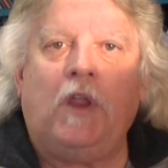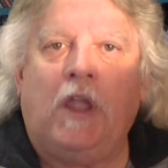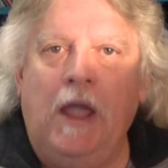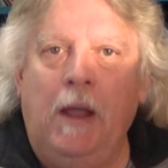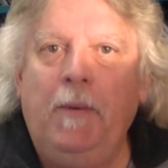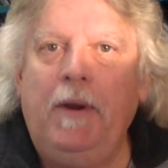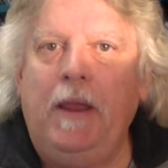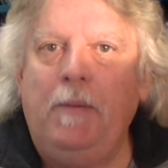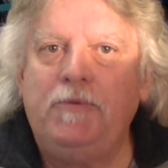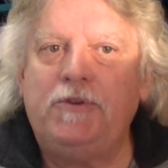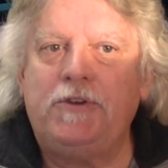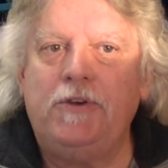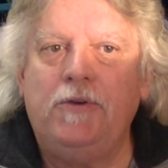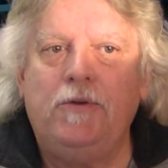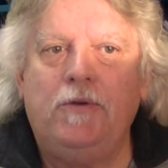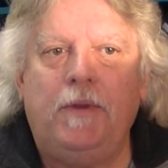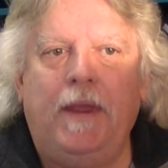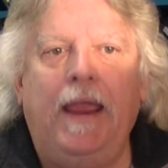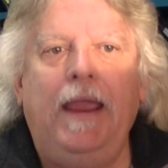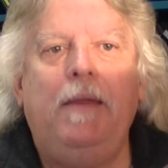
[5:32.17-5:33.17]
Coming up
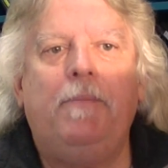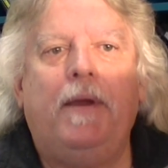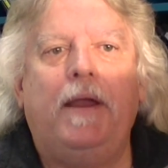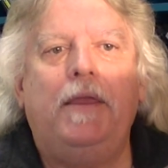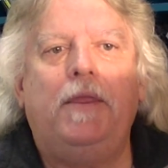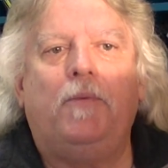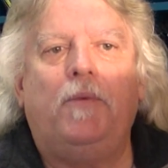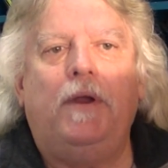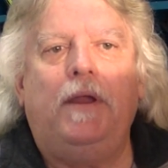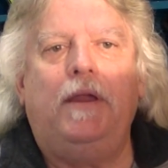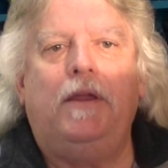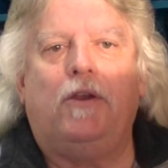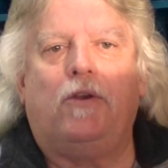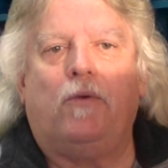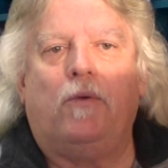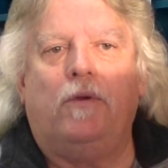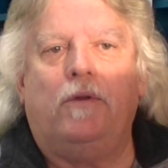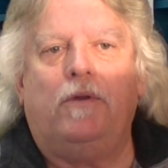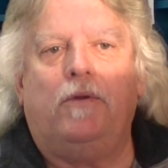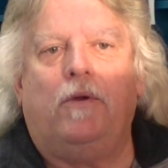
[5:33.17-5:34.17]
soon. Hey, by the way, a,
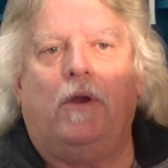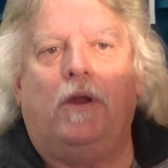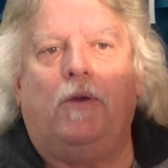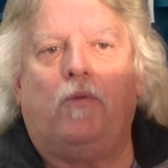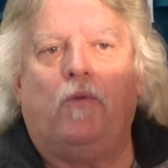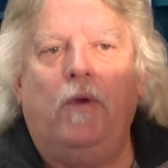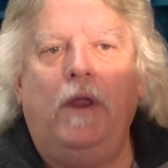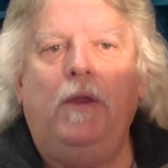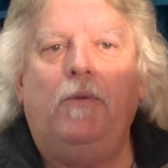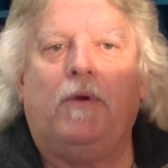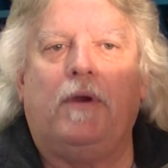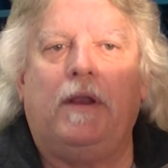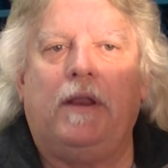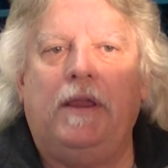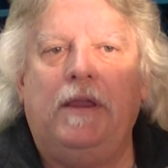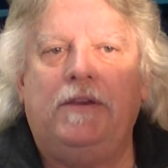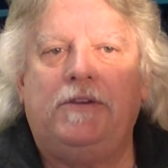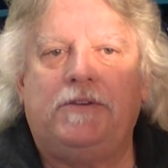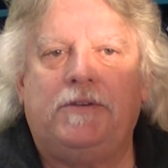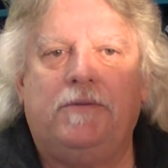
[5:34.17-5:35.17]
a
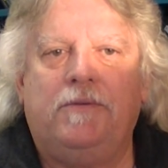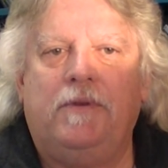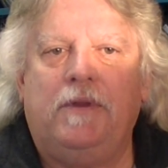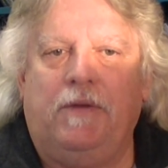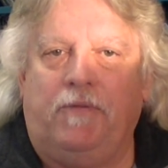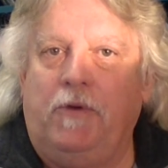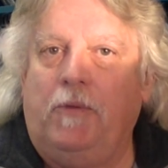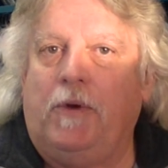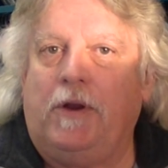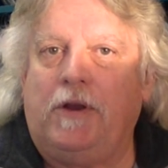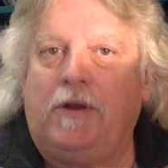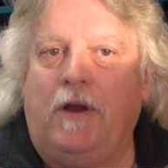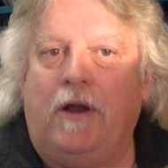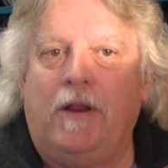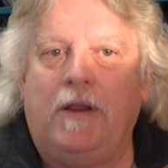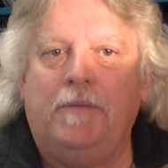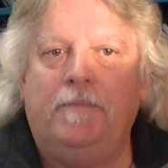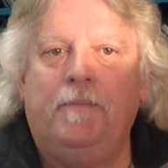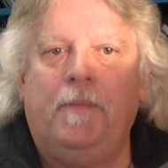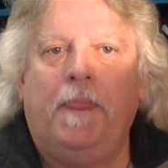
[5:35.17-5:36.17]
re-release, if you want to
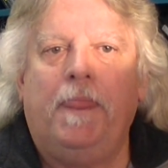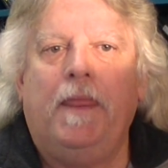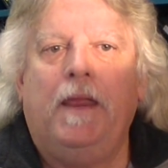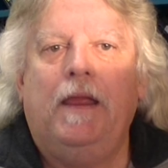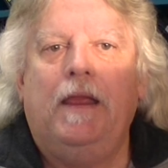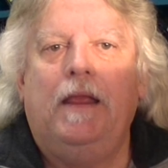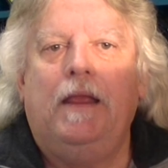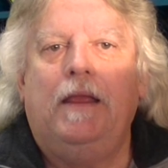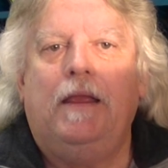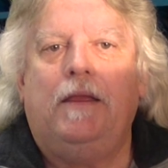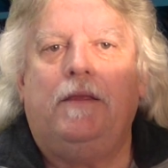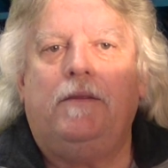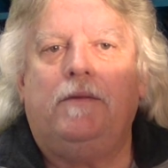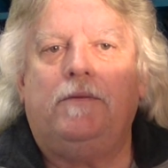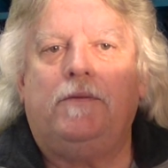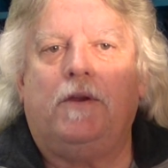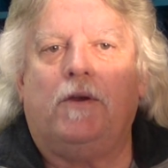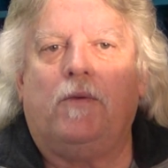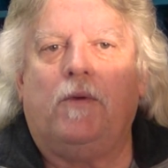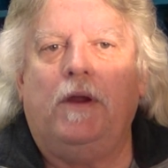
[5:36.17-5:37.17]
call it,
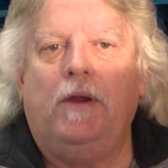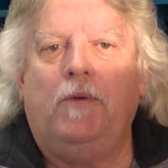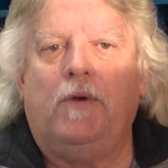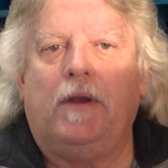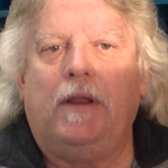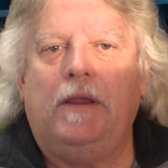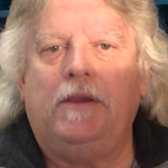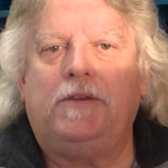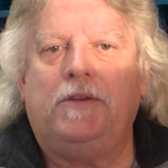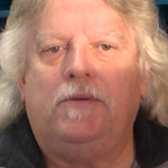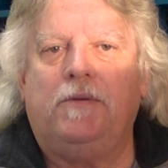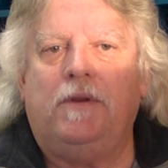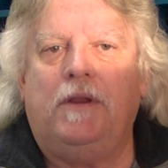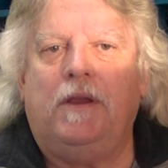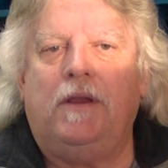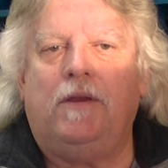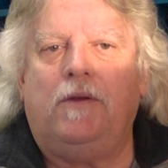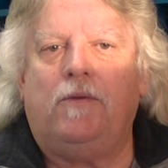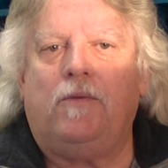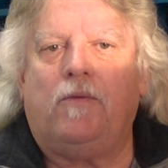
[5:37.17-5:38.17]
they're re-releasing
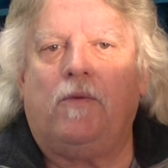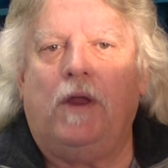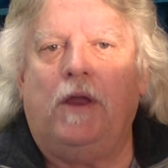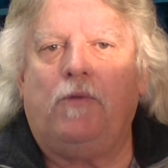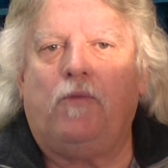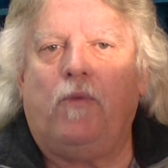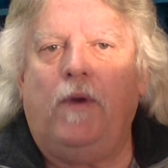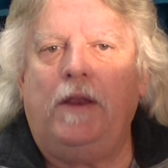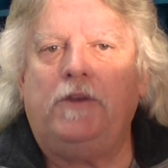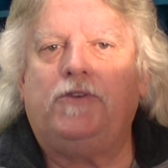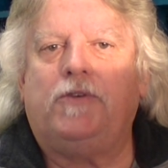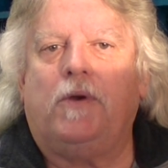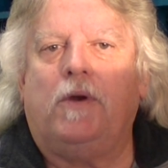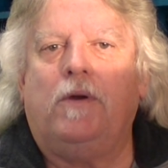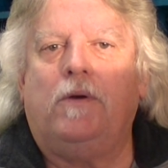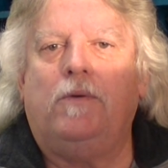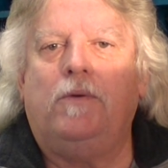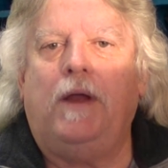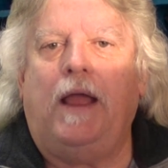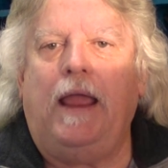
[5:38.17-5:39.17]
uh, a
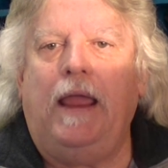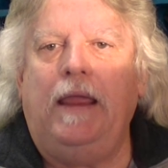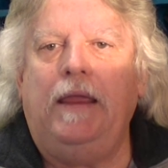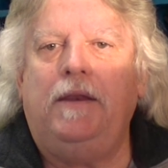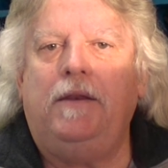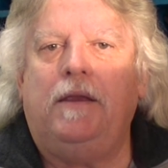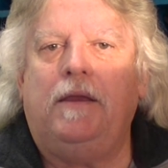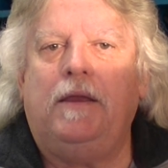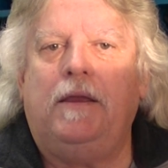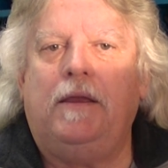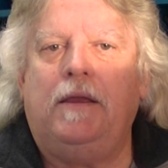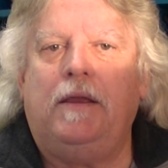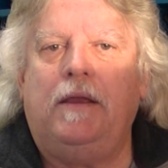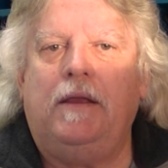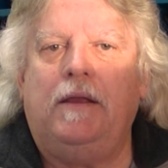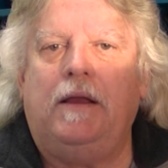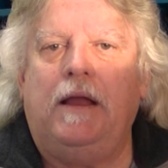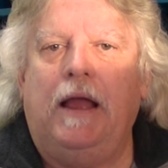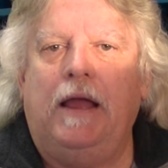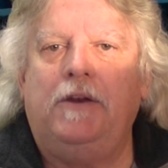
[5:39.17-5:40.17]
retro and uh,
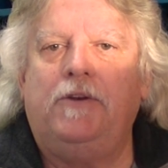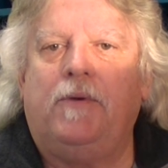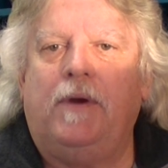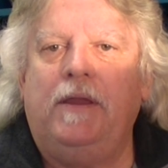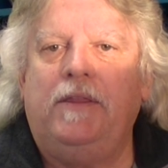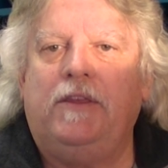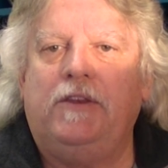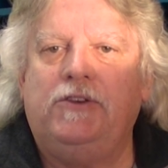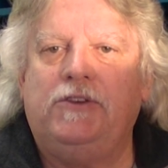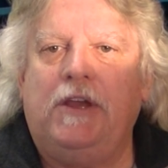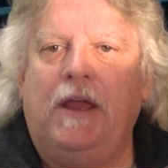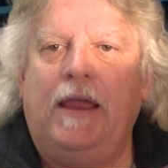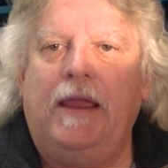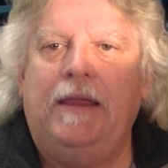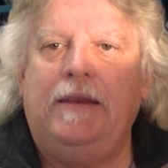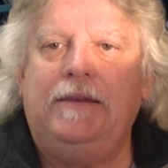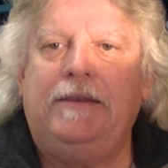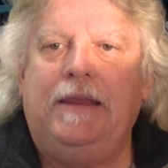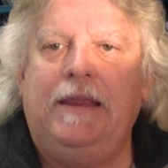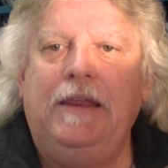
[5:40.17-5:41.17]
Andre the
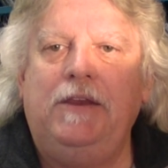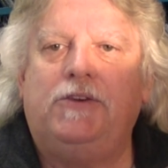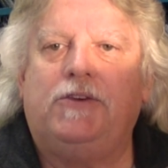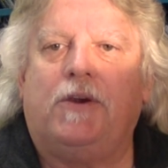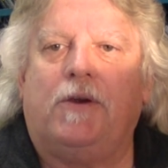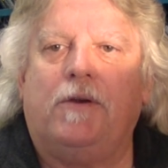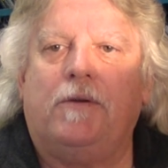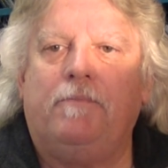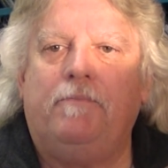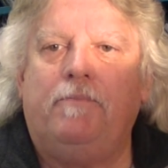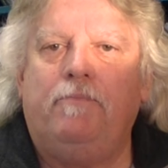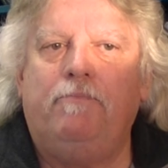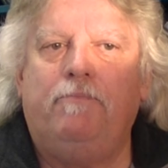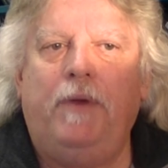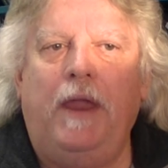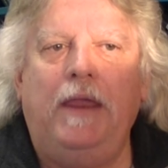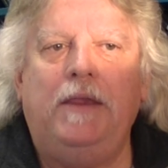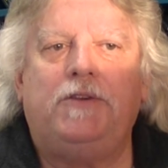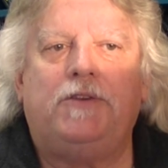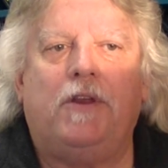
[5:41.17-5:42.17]
Giant T-shirt
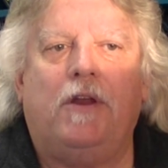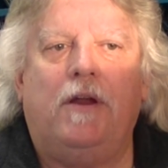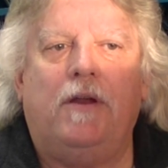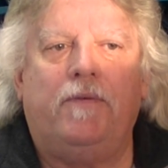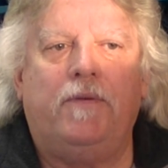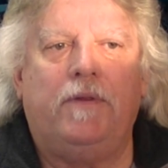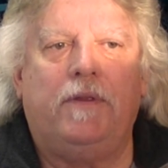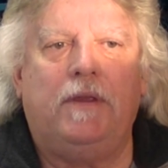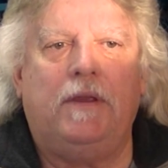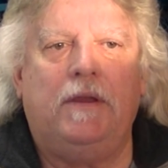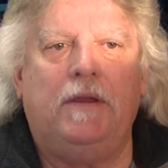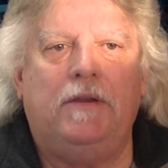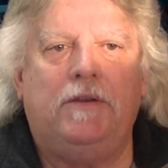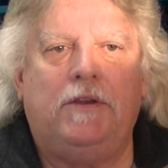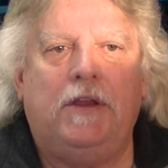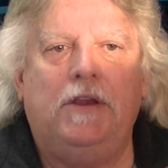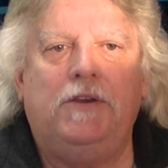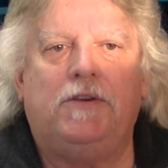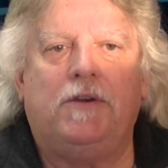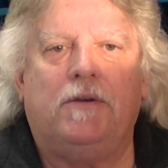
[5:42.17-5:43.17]
based off of the
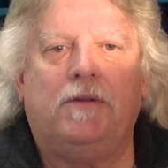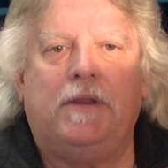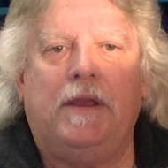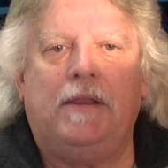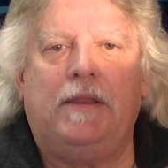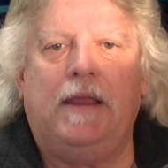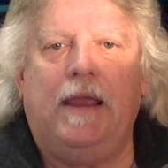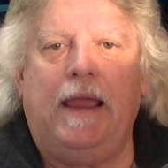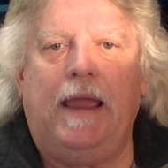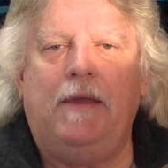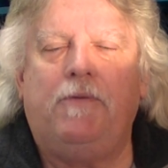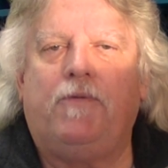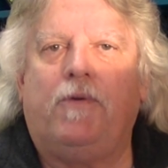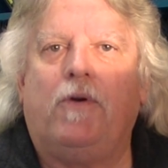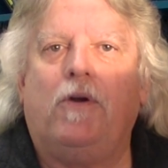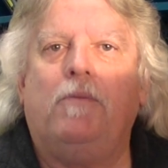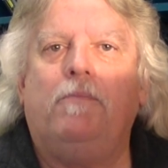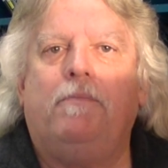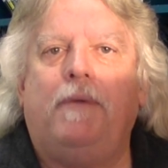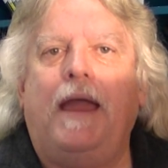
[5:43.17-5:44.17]
T-shirt that they had
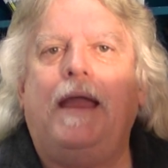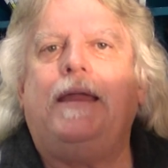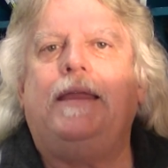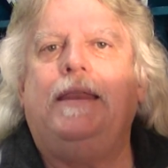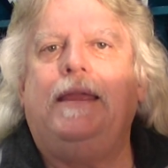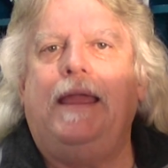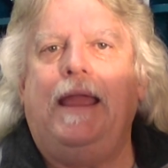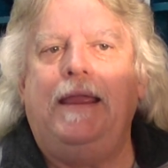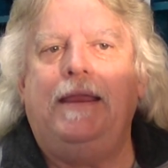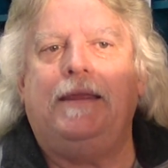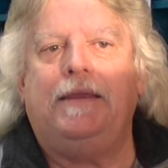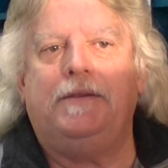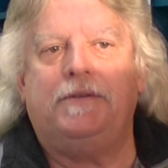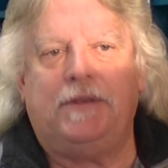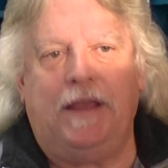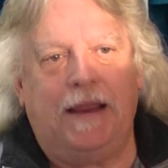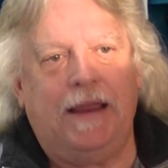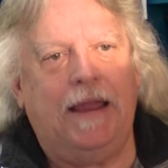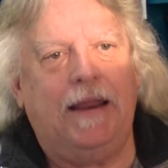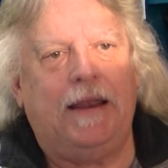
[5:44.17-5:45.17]
for him back in the
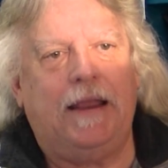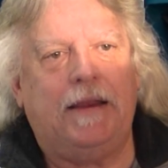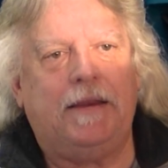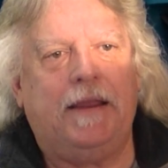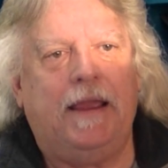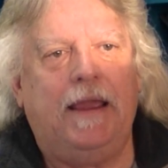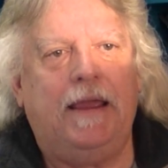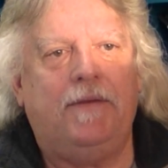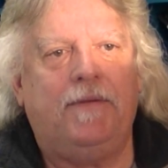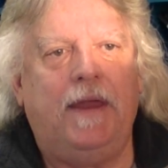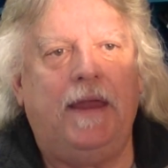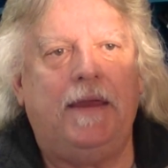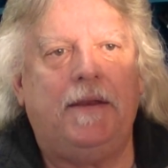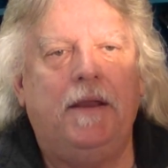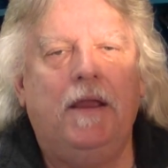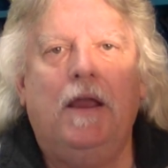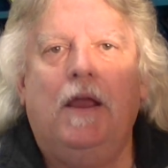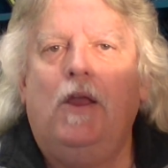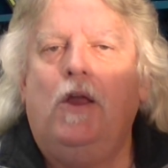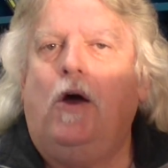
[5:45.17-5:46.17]
80s. I kind of like to have that.
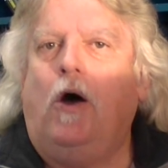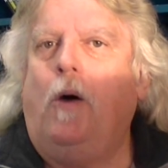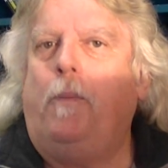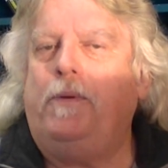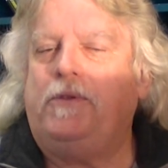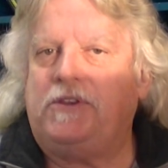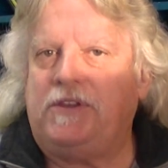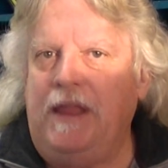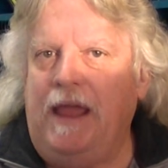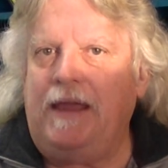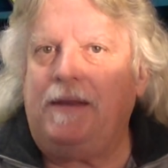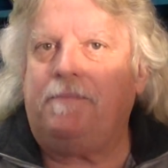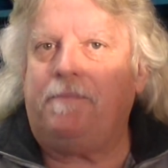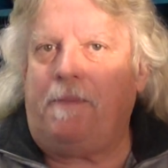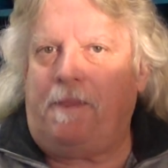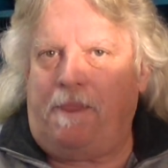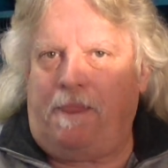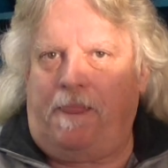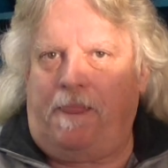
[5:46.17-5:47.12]
Hope it's not